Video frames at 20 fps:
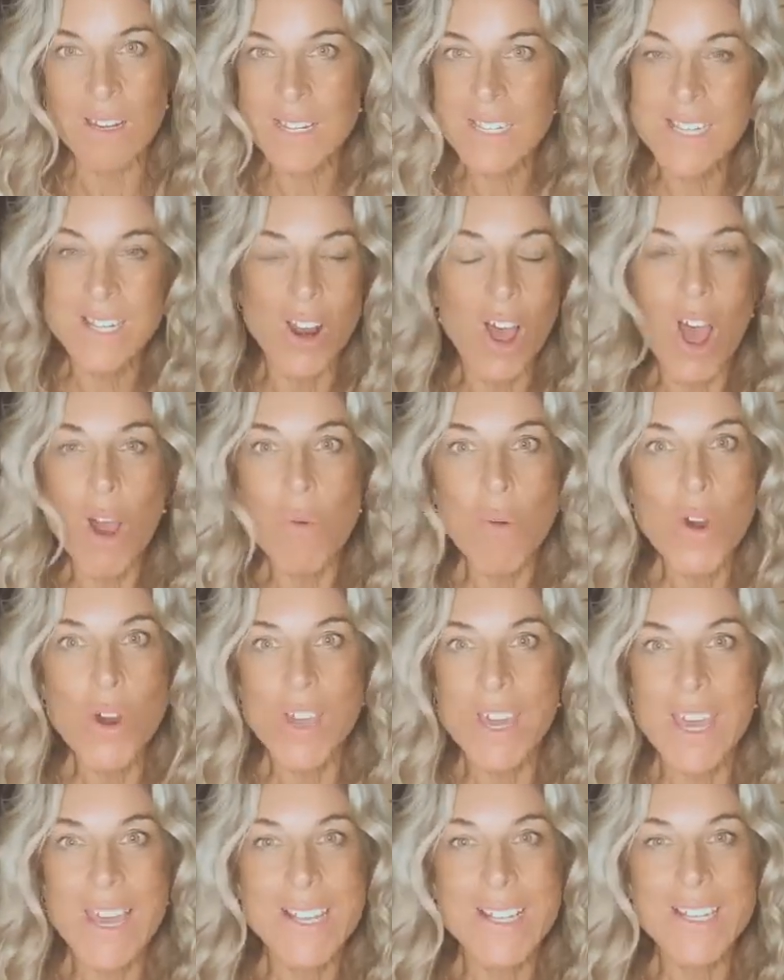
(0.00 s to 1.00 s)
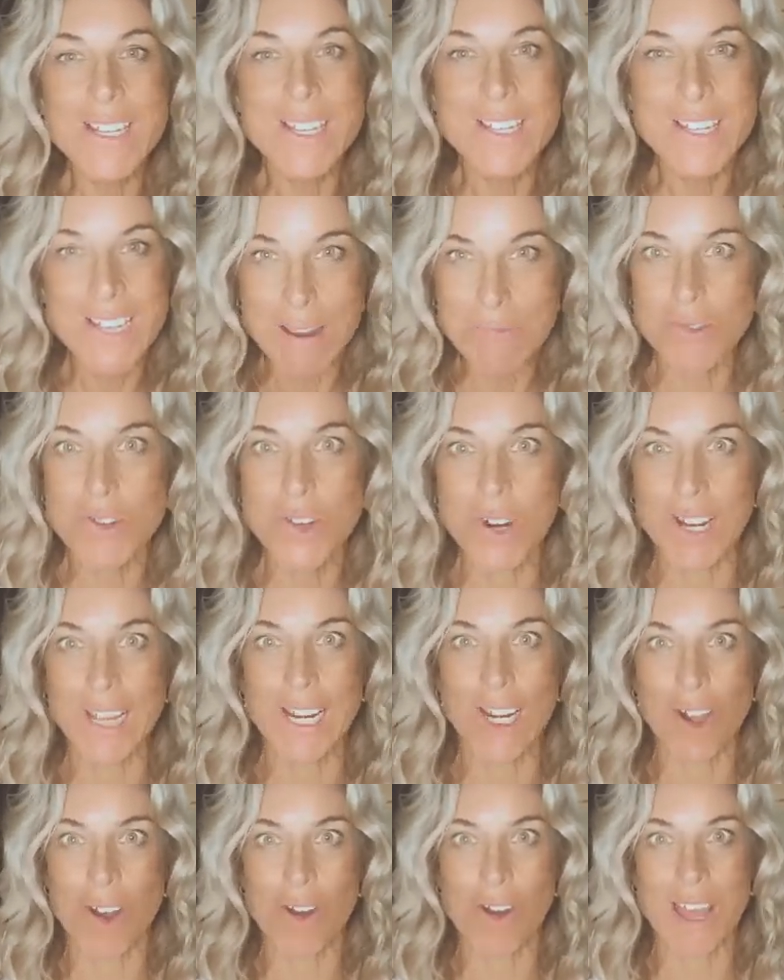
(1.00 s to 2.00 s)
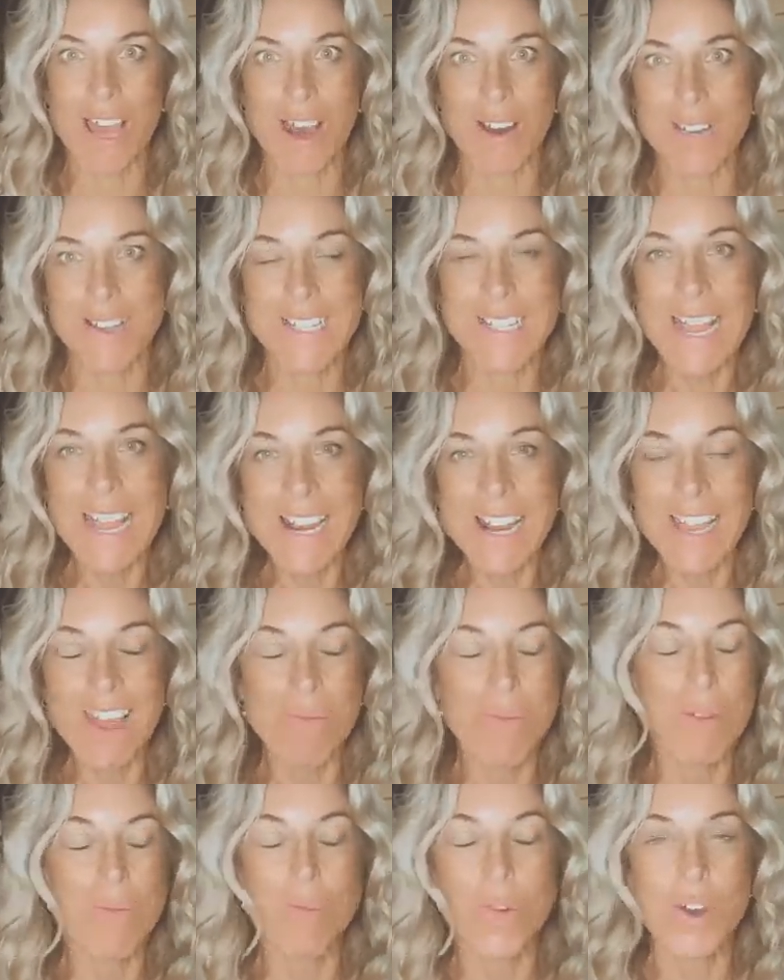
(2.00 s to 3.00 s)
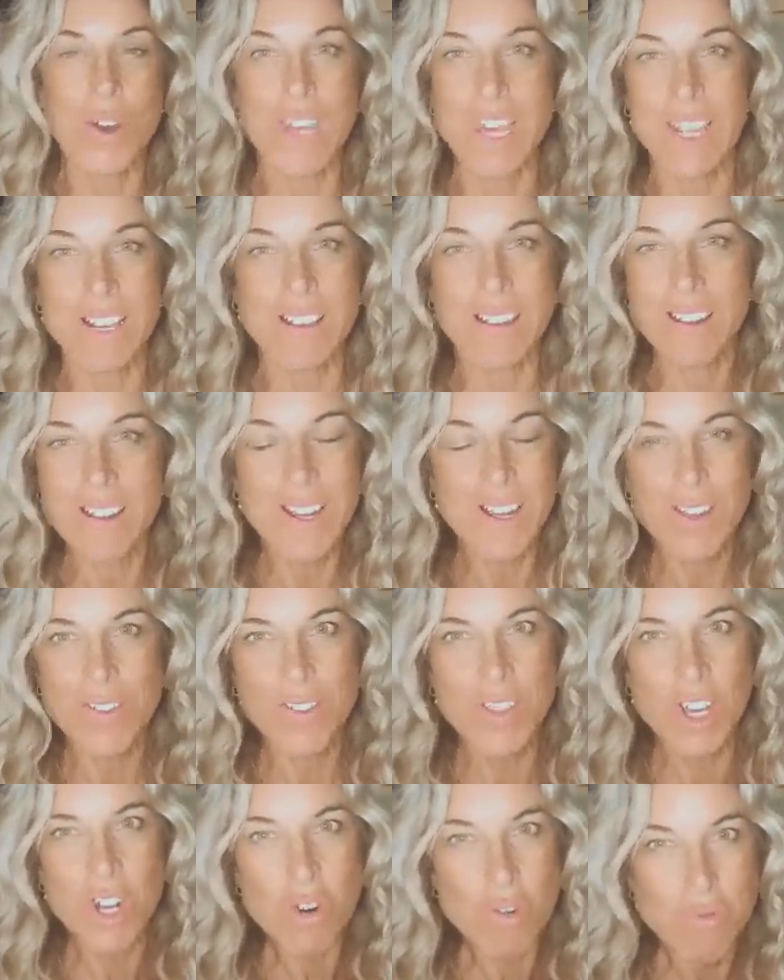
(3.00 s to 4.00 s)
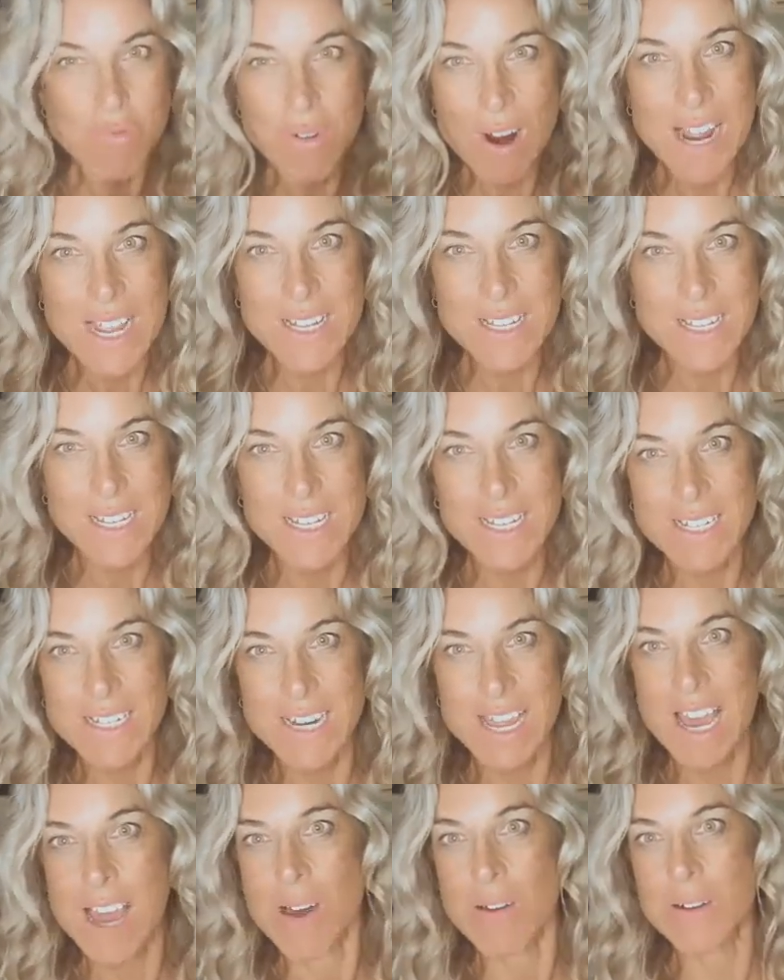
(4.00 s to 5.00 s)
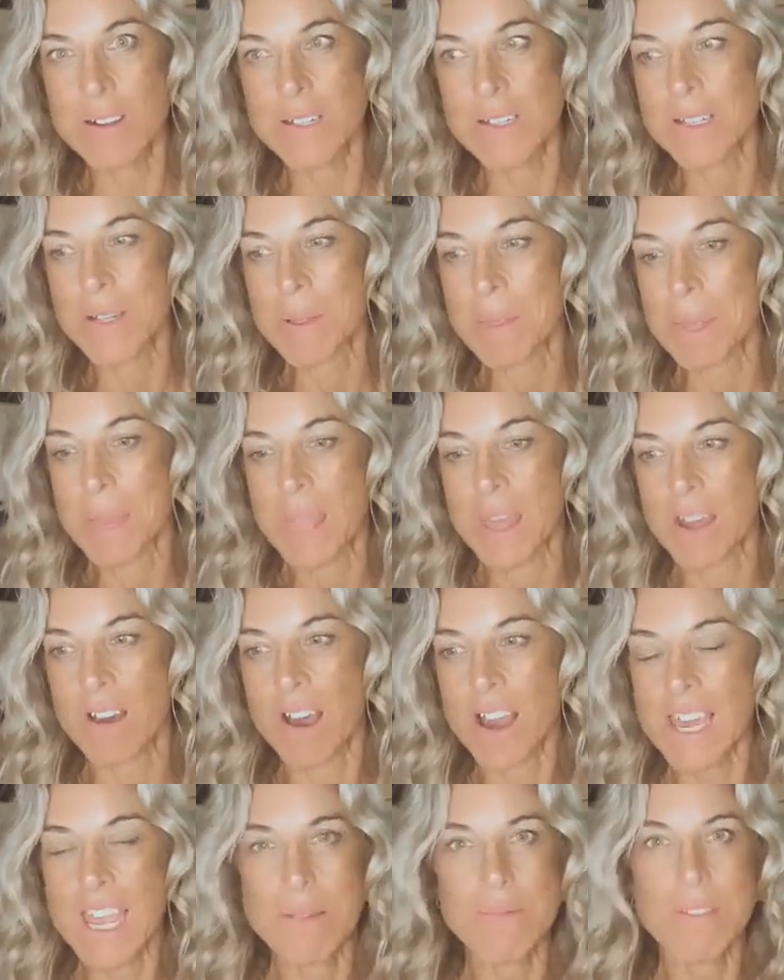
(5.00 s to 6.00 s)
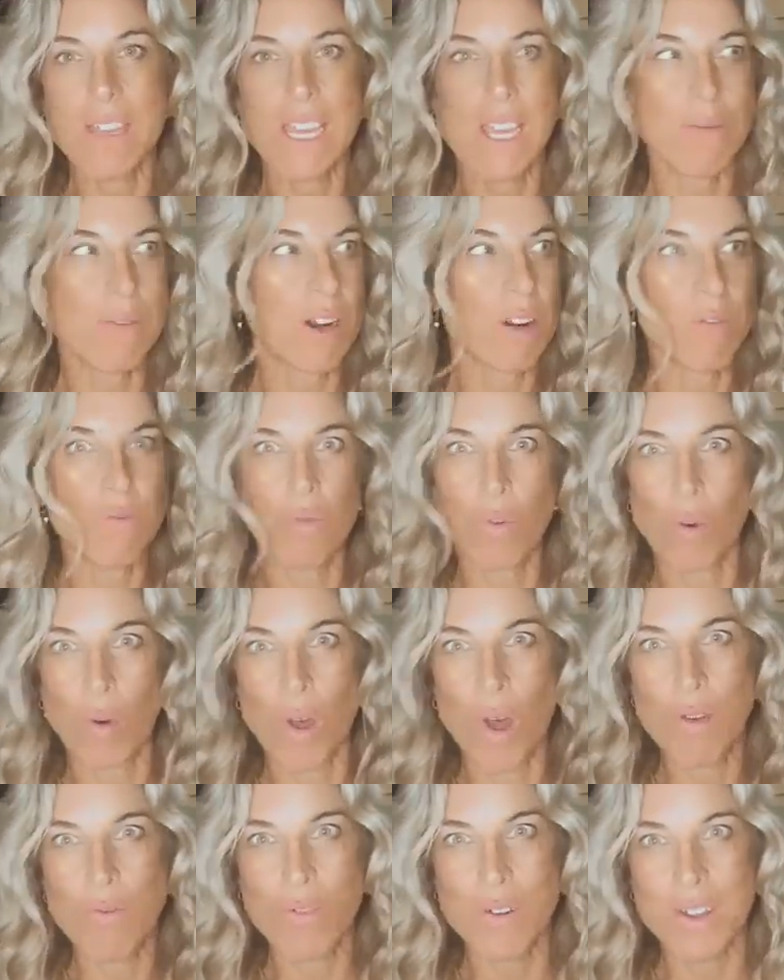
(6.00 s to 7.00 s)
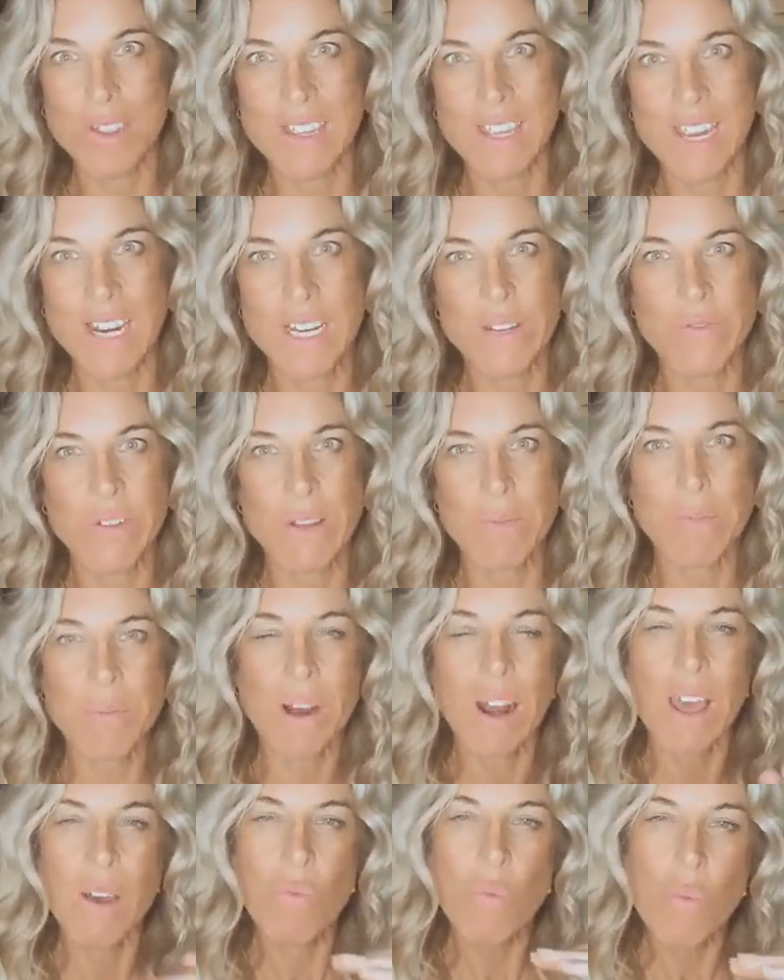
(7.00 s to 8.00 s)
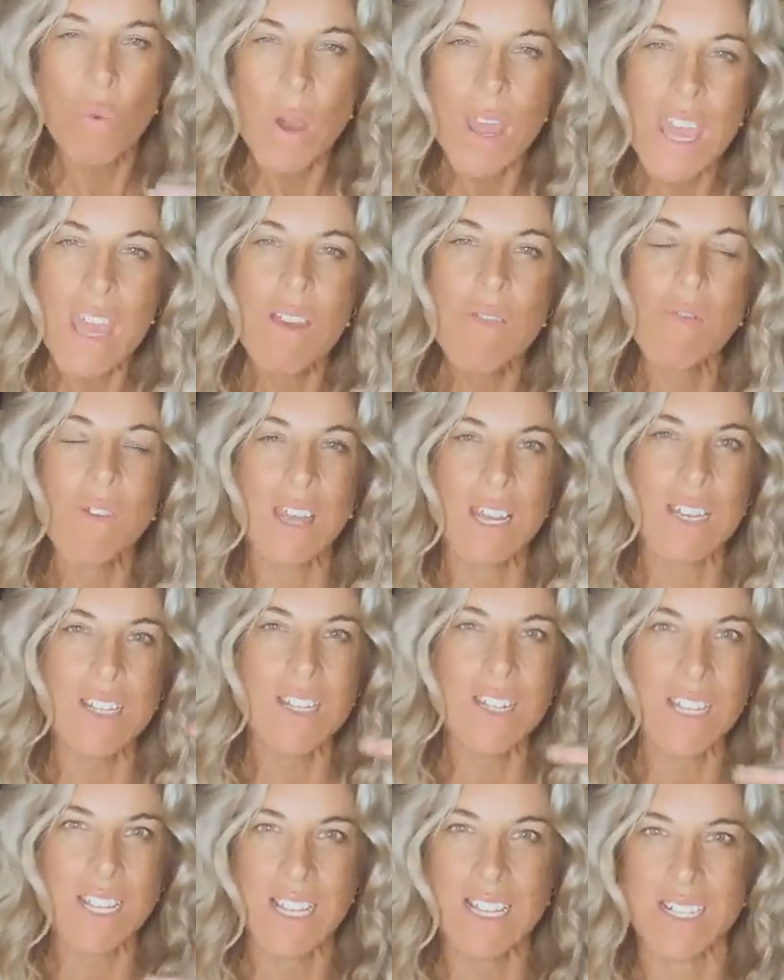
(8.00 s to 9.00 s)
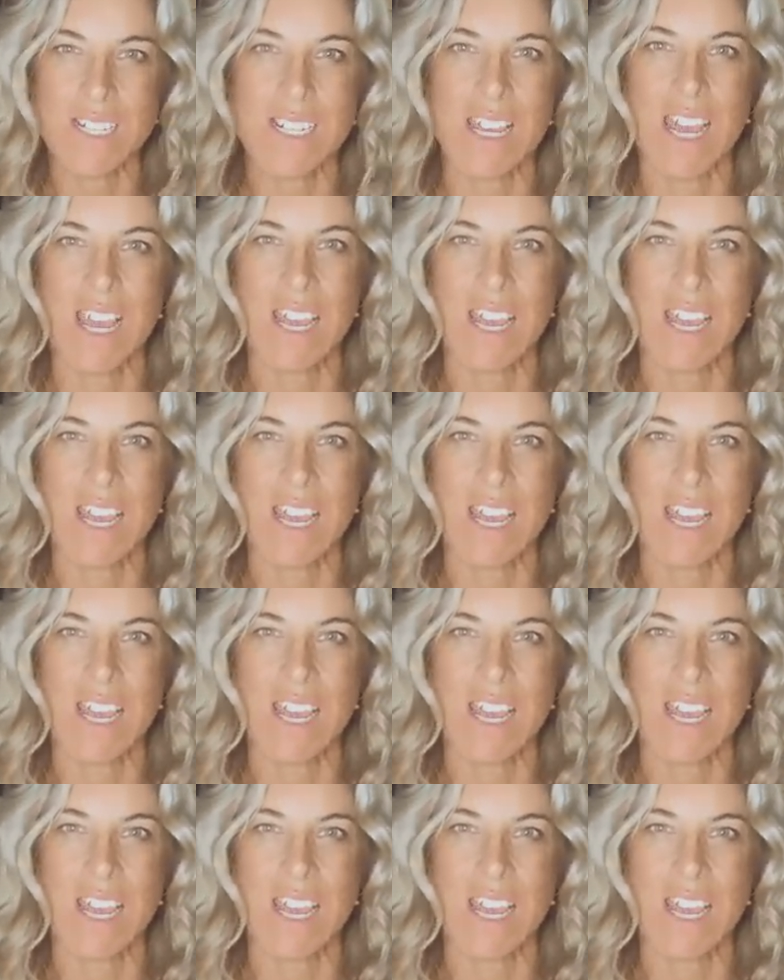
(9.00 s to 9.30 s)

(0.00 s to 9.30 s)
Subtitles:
listen, I work exceptionally long hours. Lately, I've been working the craziest hours. I keep thinking I'm going to fall over at the end of it, but I weave into these